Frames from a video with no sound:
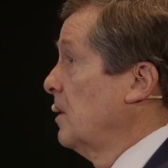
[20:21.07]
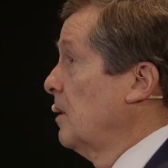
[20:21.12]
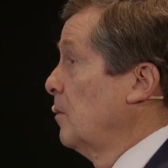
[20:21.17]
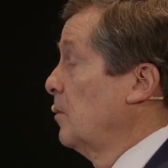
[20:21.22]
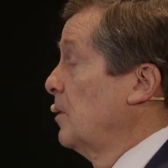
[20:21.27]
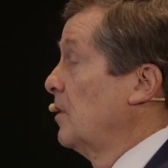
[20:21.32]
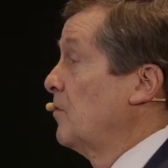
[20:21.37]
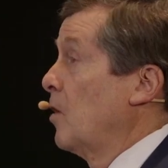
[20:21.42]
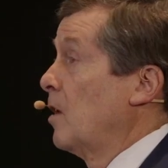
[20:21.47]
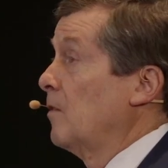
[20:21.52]

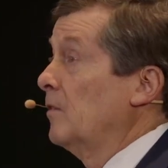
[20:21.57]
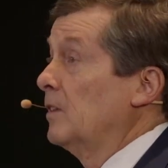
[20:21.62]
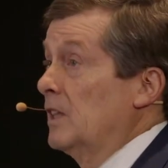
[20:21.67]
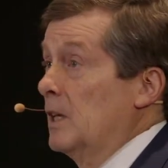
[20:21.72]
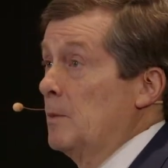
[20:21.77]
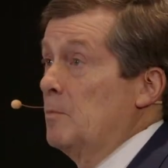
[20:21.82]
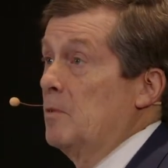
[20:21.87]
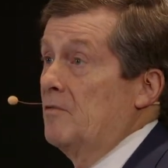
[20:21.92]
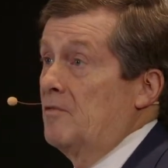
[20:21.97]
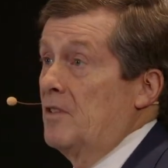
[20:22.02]
It'll involve a
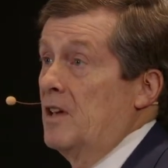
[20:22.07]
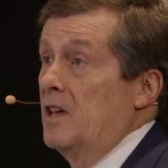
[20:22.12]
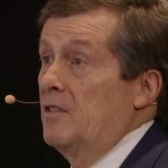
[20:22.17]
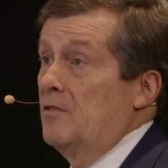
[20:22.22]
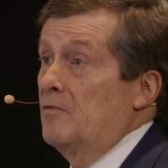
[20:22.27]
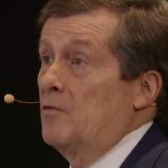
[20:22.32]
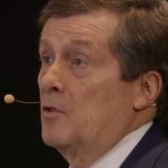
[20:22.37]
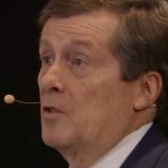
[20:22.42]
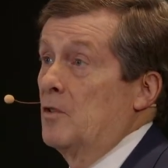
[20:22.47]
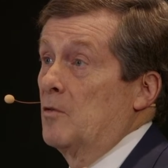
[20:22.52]
leap of
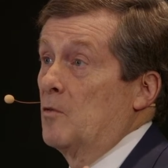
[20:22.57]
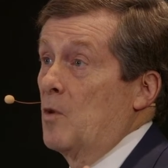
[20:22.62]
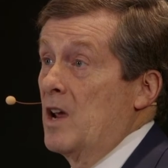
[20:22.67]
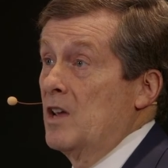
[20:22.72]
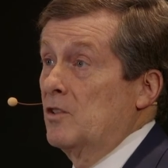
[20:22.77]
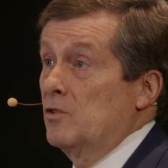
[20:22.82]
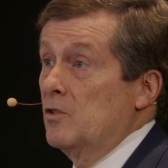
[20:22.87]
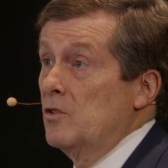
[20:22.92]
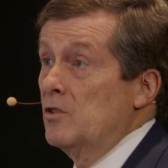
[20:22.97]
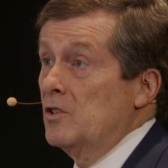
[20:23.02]
faith for the
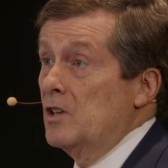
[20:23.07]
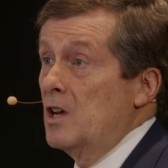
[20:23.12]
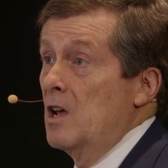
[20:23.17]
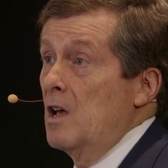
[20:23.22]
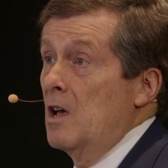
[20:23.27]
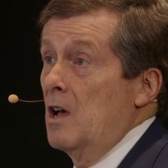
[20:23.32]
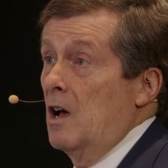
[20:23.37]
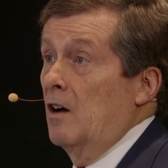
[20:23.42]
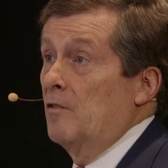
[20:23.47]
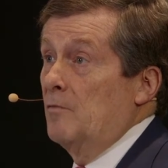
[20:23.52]
raisers
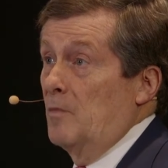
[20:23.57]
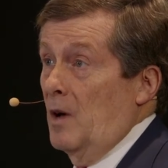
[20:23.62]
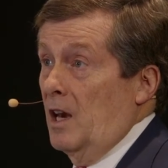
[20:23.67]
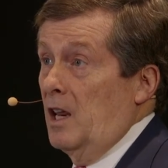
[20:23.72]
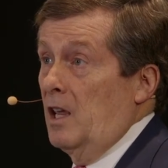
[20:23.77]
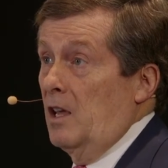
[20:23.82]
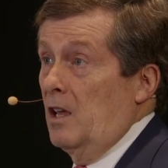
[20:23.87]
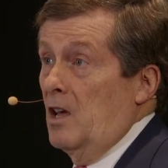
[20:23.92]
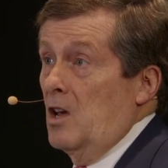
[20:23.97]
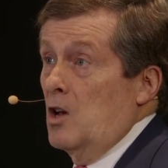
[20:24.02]
of
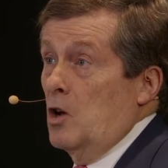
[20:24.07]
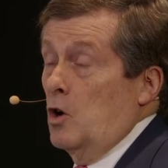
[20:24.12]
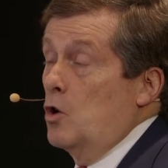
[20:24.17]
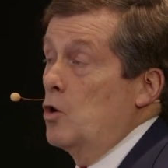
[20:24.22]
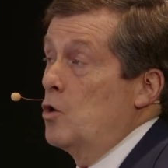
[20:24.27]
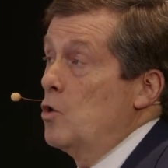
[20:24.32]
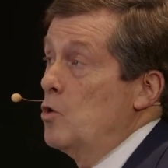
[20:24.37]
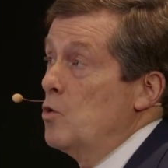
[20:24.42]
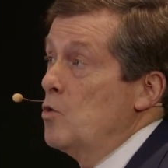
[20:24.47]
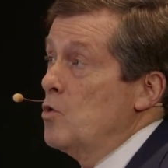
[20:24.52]
money
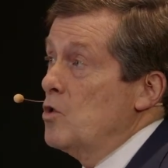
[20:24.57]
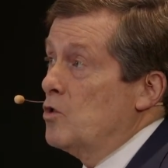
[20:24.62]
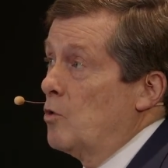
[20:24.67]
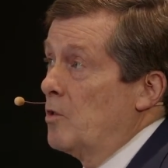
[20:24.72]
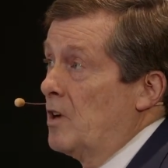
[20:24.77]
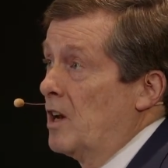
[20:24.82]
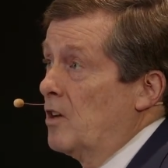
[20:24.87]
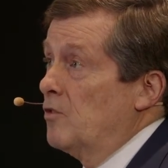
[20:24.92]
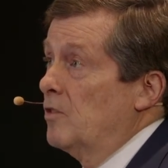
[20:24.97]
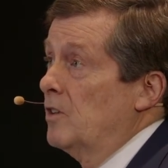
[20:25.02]
who
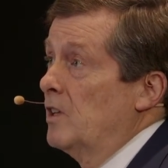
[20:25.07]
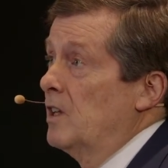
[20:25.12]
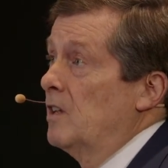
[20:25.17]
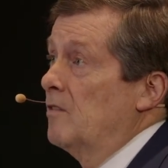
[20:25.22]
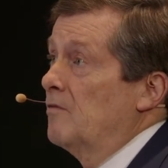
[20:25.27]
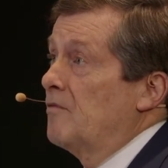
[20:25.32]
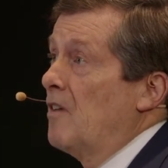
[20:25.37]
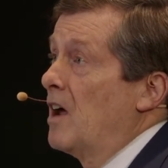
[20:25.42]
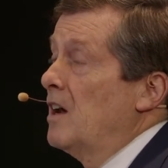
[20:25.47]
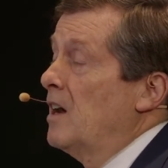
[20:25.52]

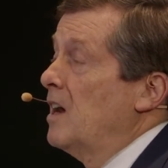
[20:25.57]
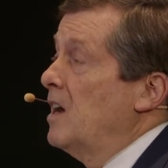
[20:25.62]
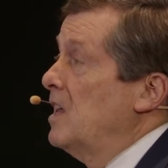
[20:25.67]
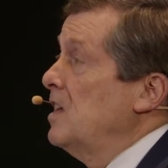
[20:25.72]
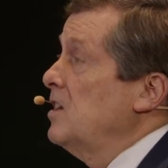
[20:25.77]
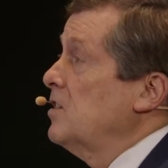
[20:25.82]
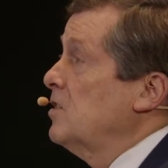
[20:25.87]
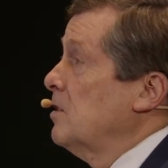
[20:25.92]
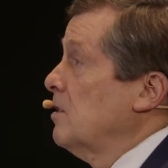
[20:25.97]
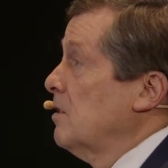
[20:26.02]
traditionally find it
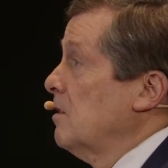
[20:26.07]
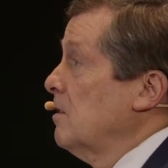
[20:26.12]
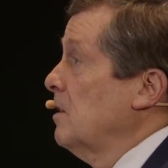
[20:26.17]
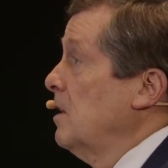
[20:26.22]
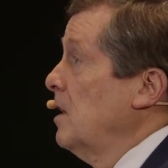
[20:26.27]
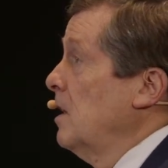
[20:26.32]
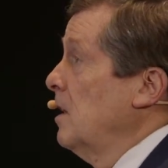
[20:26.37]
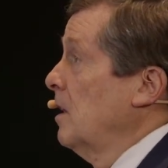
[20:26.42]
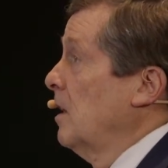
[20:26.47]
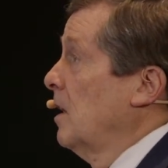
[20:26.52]

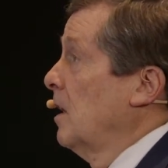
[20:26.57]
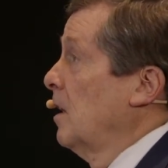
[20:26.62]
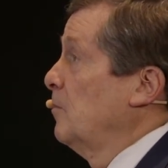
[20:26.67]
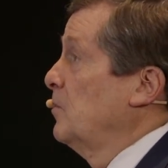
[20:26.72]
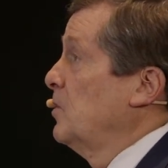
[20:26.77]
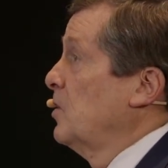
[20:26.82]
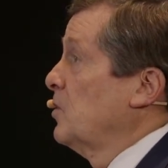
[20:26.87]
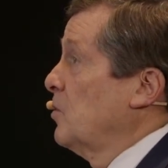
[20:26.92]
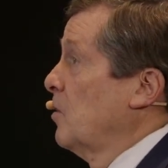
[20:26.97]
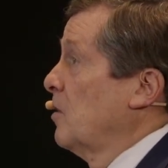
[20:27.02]
easier
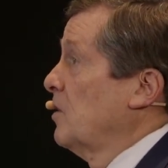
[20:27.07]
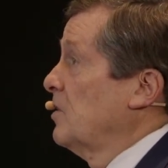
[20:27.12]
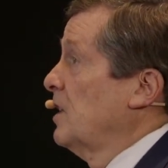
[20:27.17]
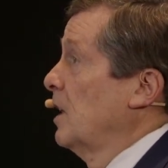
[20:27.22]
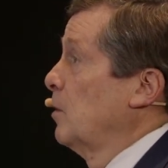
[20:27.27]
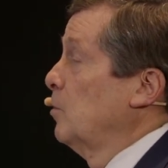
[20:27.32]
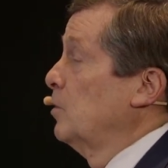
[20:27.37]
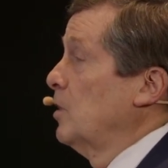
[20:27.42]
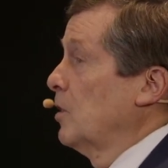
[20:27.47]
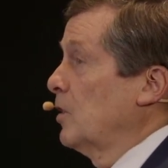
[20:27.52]
to sort of
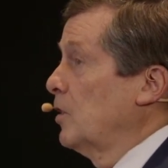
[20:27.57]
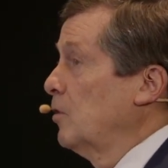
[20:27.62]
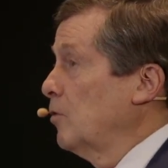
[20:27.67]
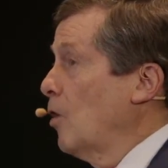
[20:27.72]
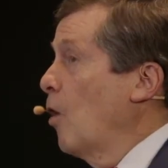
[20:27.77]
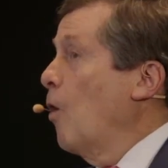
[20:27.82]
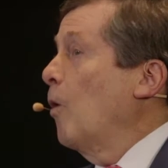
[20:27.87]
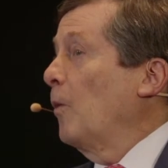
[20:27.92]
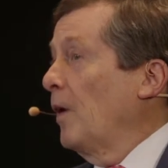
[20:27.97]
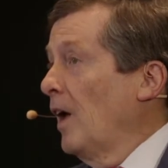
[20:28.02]
say, well, look,
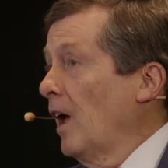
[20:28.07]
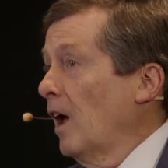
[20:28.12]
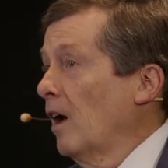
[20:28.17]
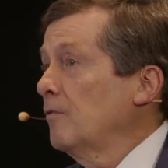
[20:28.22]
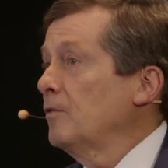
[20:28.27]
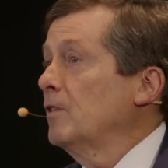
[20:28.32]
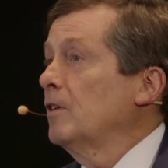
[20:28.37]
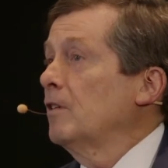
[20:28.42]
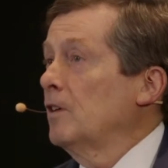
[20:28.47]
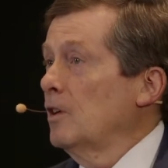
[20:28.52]
you know what we
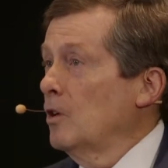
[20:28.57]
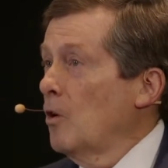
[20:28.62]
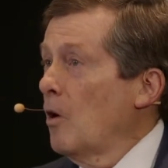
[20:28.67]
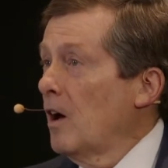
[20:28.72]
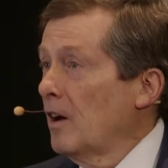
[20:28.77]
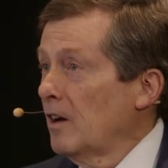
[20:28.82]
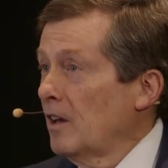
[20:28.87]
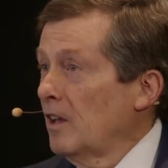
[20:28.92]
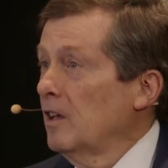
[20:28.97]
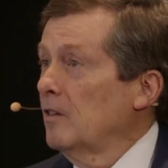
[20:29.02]
have here, you know
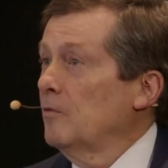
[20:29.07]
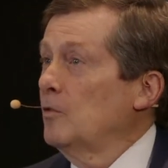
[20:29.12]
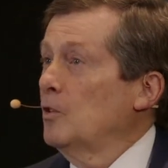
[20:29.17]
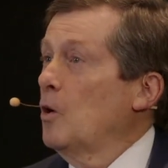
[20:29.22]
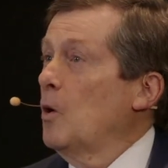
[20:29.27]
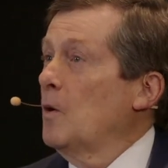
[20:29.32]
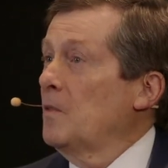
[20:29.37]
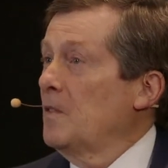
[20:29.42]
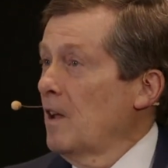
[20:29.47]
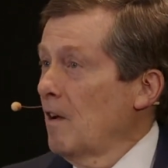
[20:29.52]
how to give,
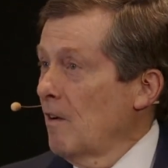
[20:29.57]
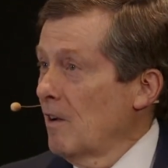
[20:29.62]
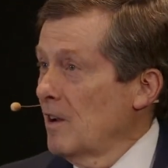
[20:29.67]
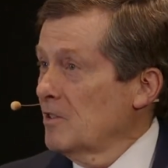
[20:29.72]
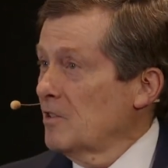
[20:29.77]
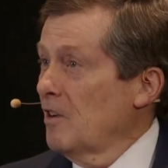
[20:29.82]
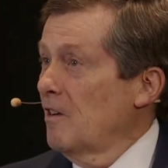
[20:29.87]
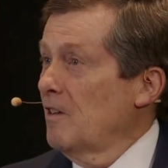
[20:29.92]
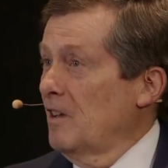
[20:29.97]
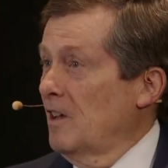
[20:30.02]
you know what the
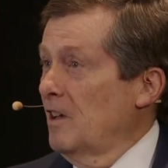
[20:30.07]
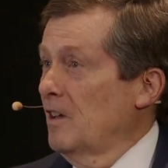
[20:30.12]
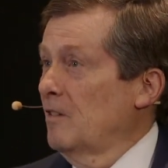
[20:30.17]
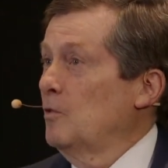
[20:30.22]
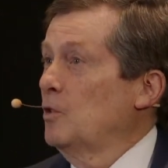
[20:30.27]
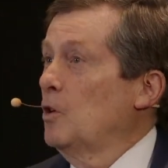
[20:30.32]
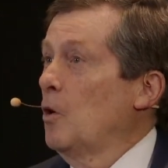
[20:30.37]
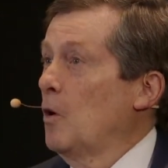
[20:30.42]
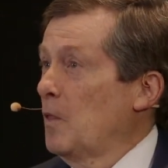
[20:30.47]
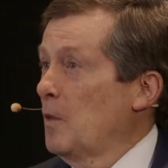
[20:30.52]
areas are to
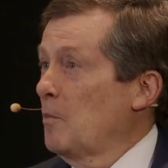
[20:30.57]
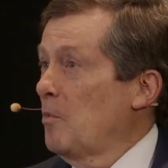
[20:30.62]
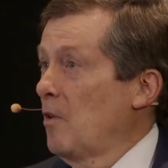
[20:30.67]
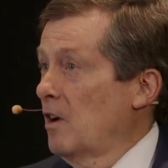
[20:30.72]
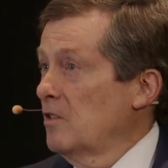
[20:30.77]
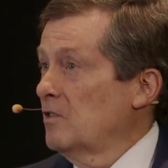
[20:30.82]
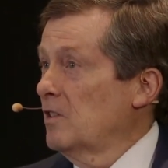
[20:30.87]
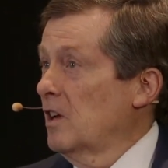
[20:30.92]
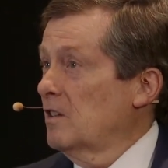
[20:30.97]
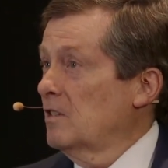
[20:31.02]
give, you know what the
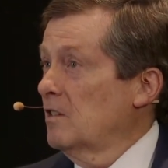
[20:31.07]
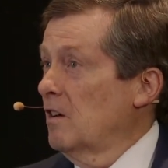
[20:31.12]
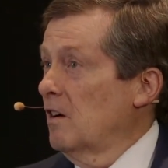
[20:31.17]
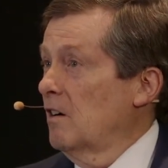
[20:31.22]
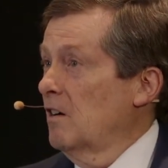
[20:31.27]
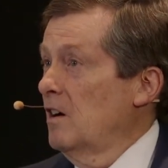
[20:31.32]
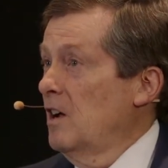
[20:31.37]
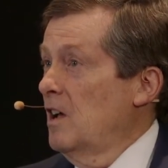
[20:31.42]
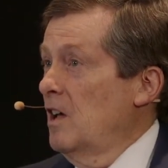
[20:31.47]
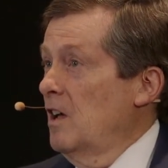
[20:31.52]
projects
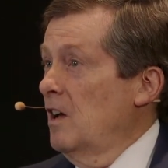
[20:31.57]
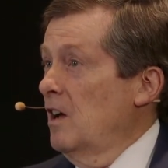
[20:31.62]
are.